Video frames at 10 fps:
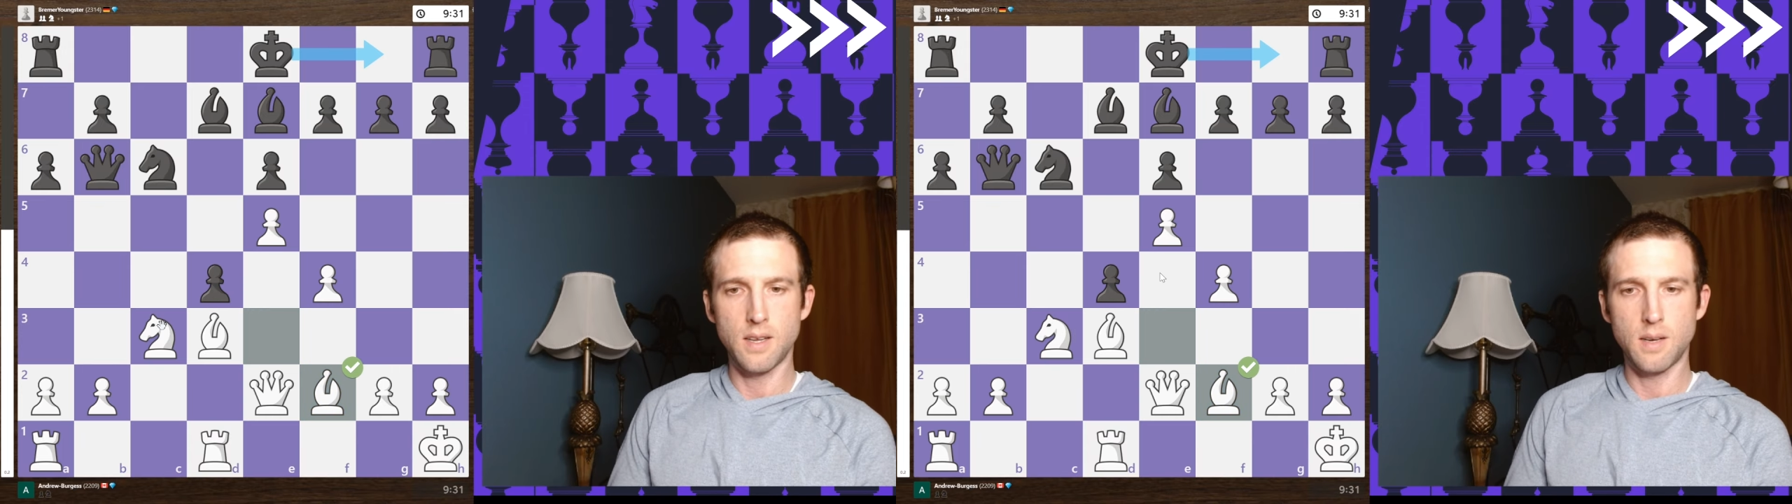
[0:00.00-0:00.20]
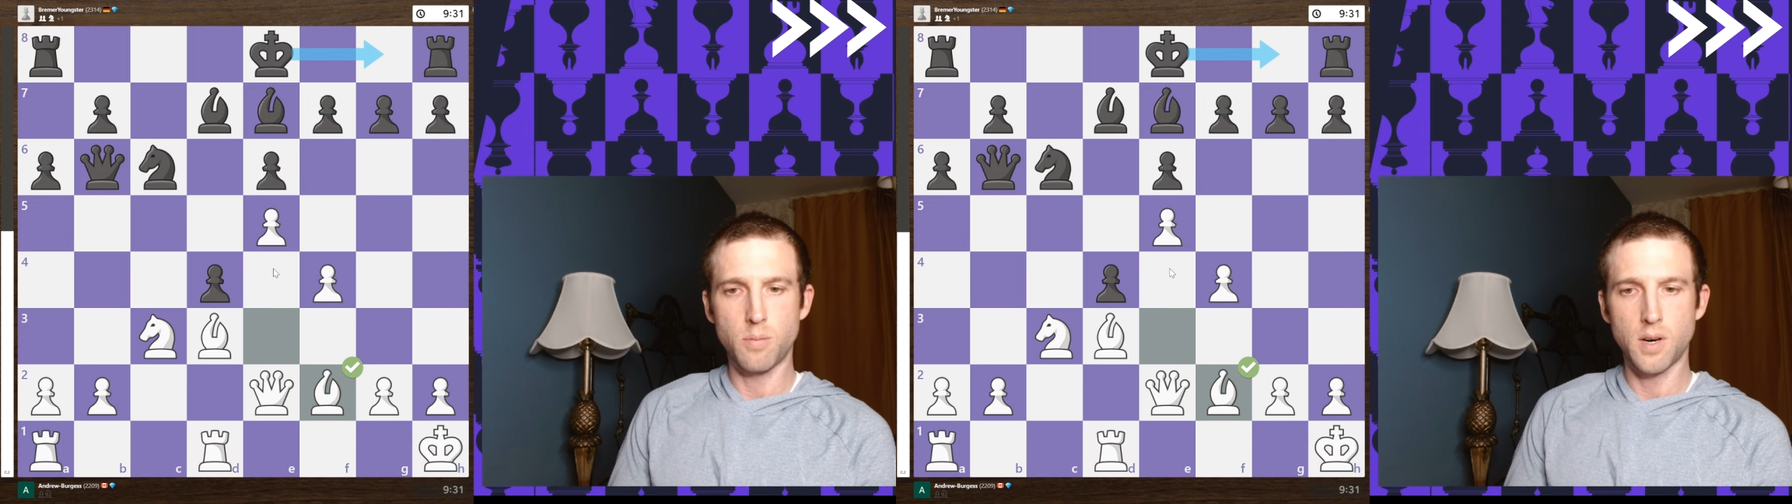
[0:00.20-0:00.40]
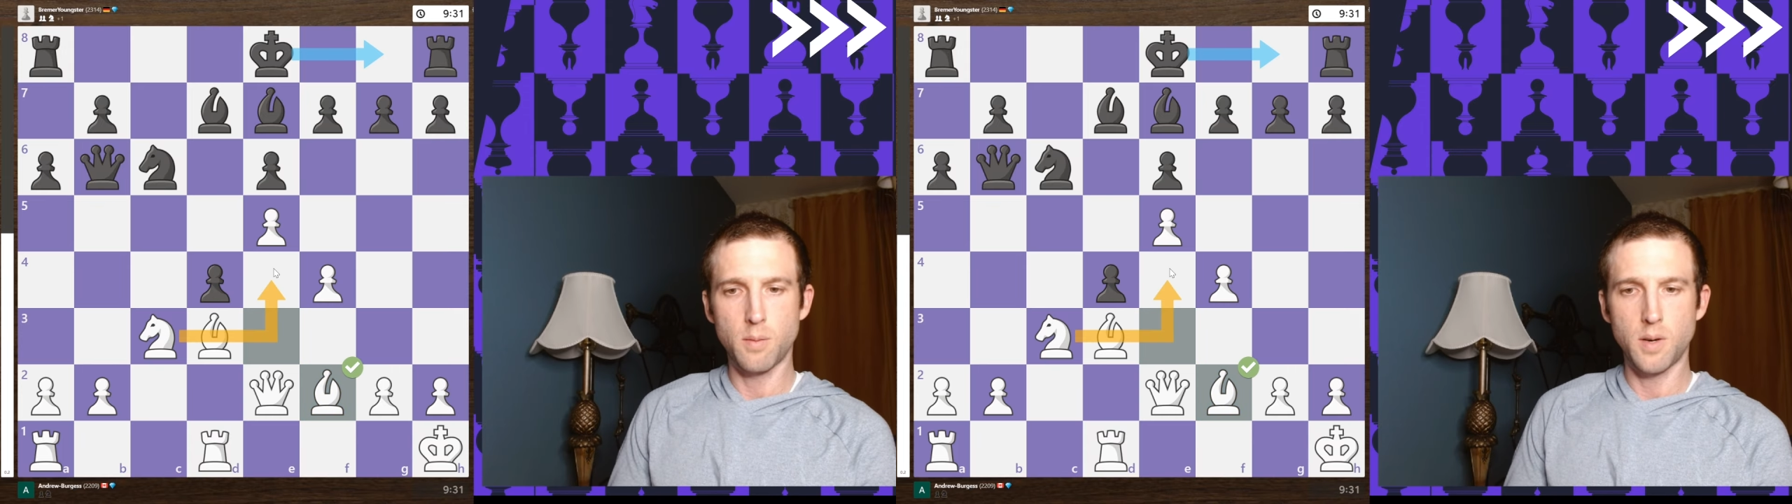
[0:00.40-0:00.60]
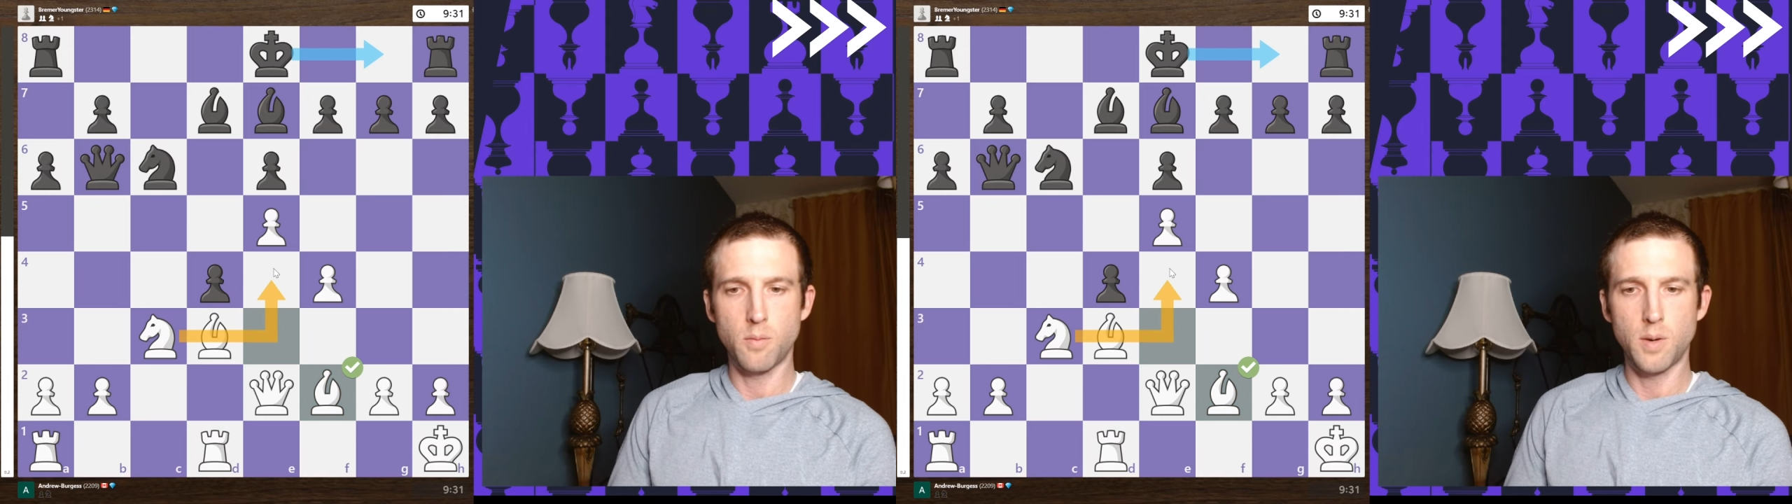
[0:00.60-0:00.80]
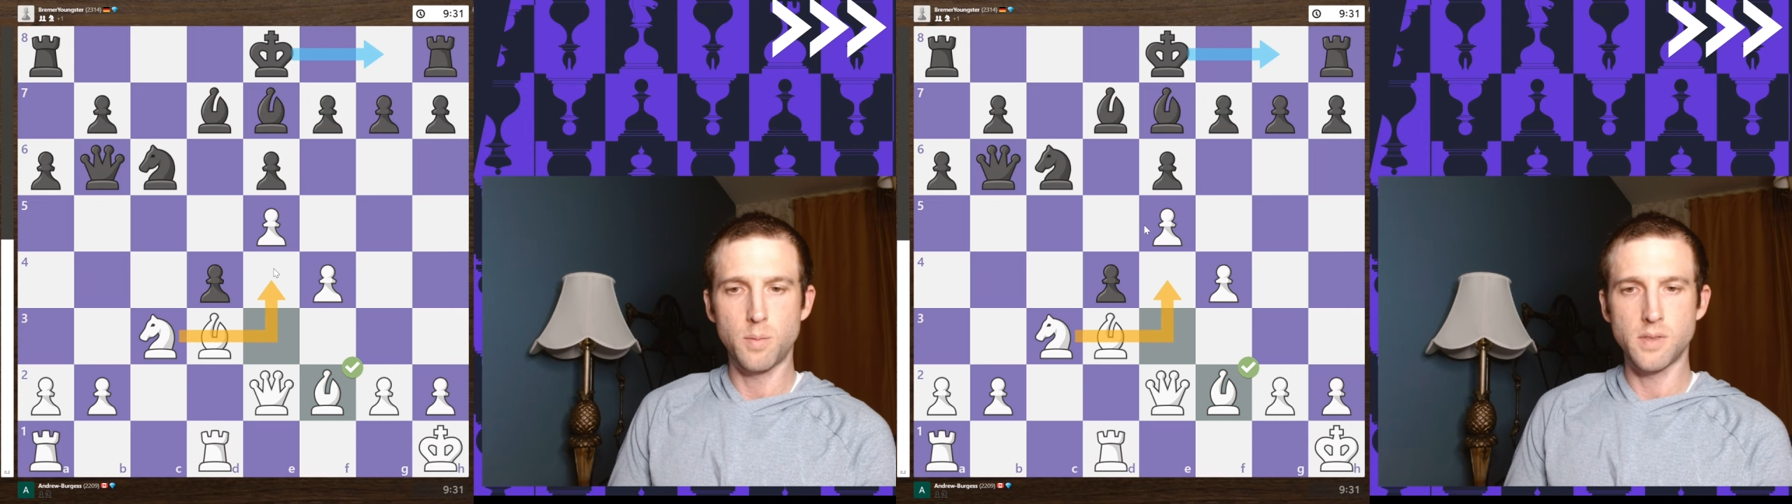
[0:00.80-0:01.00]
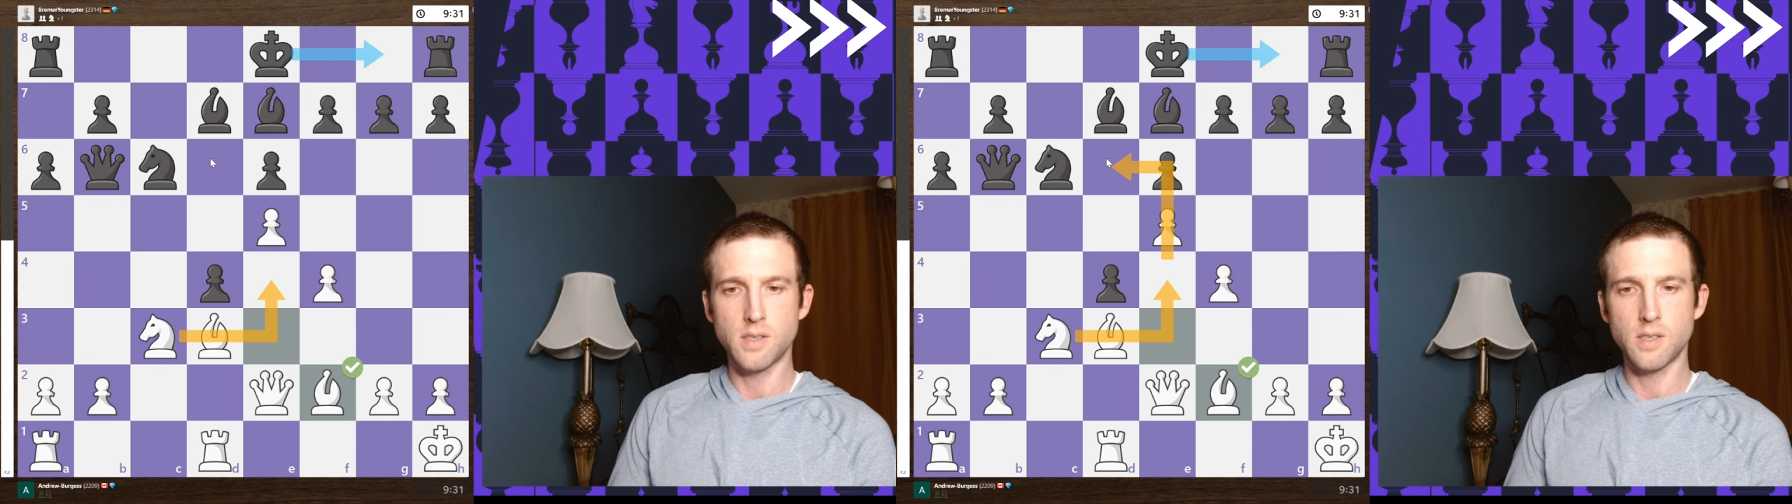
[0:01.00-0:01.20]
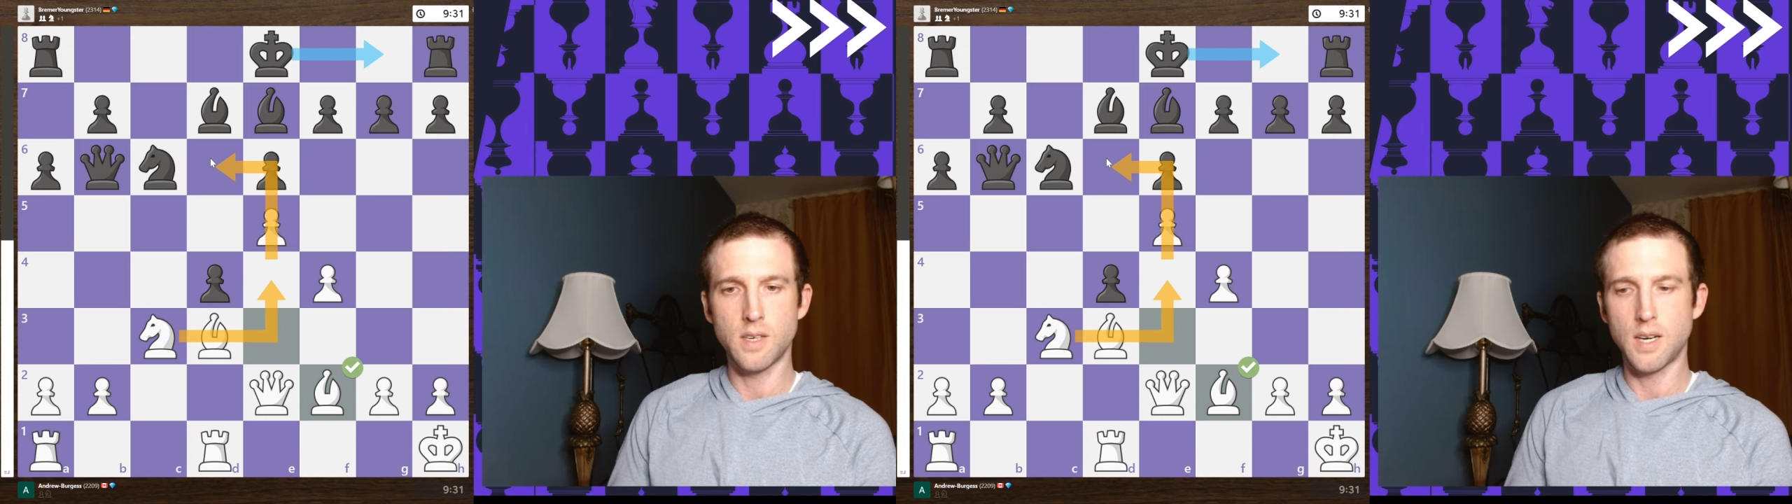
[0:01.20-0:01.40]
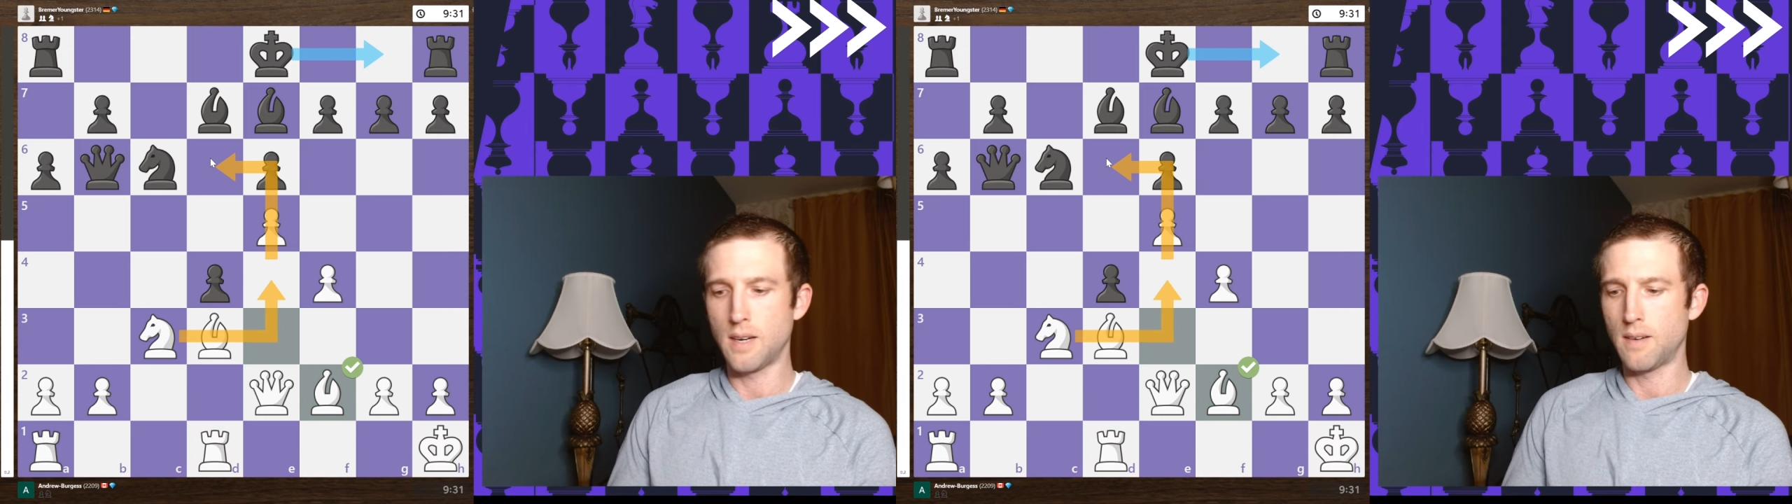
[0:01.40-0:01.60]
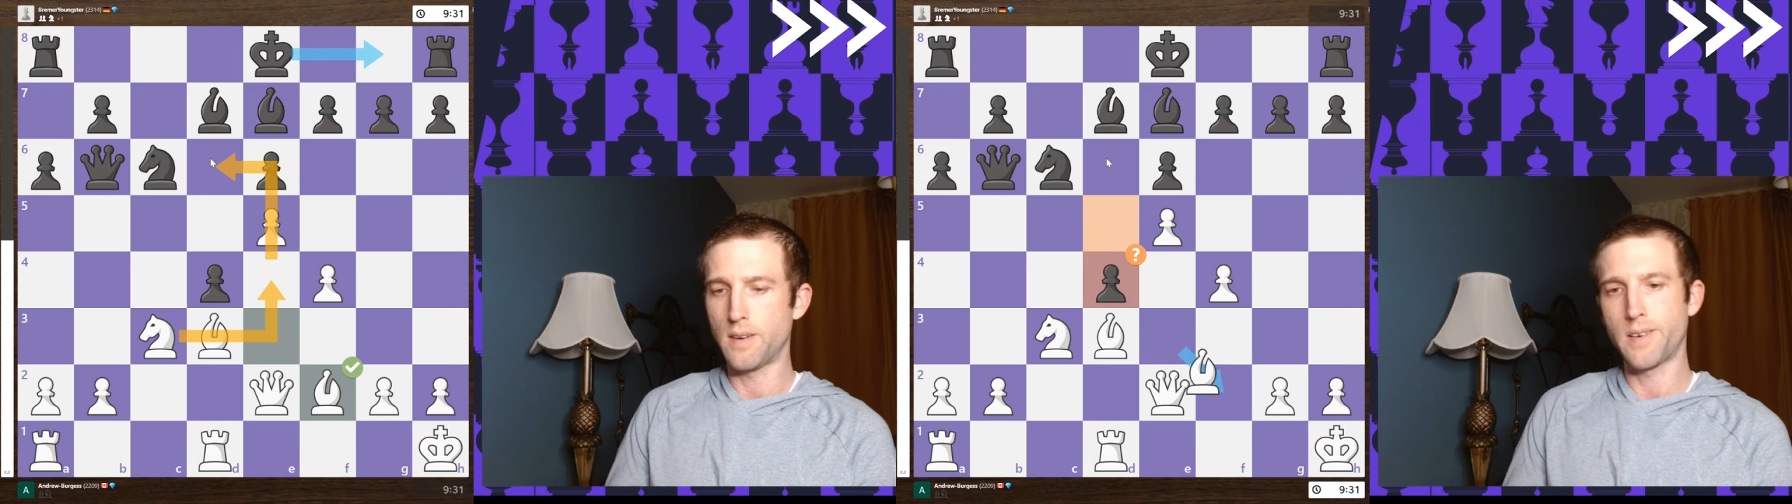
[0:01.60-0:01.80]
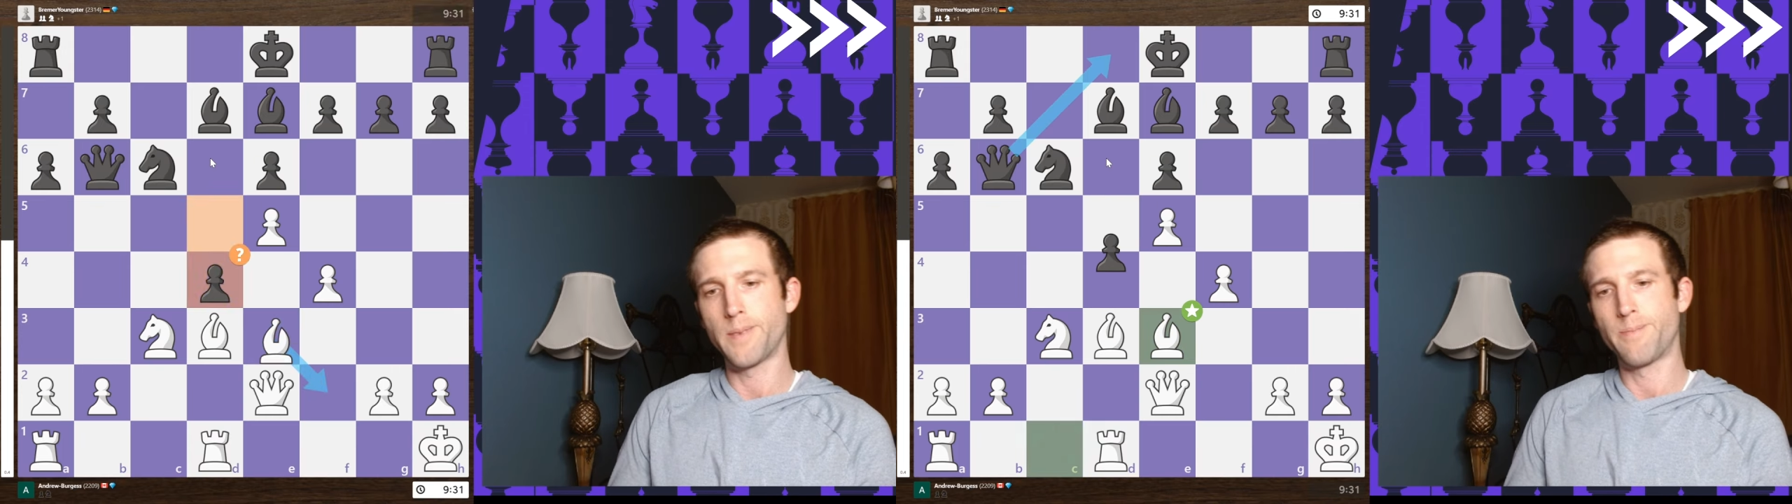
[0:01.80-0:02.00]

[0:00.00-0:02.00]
and then probably reposition the knight. Okay.